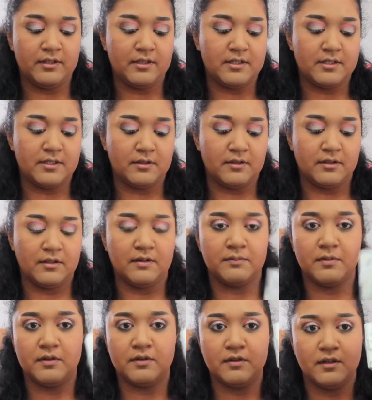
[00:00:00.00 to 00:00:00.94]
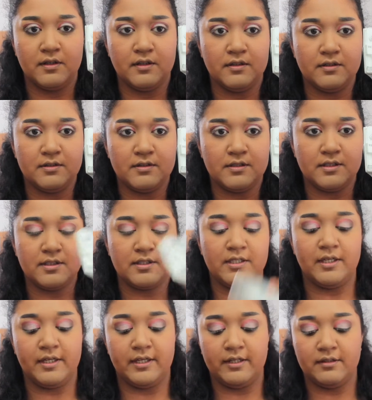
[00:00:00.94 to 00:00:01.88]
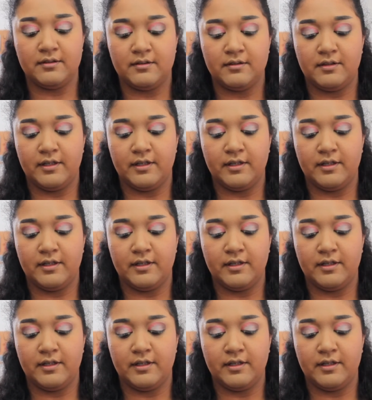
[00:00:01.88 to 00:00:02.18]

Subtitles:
These are the number 68.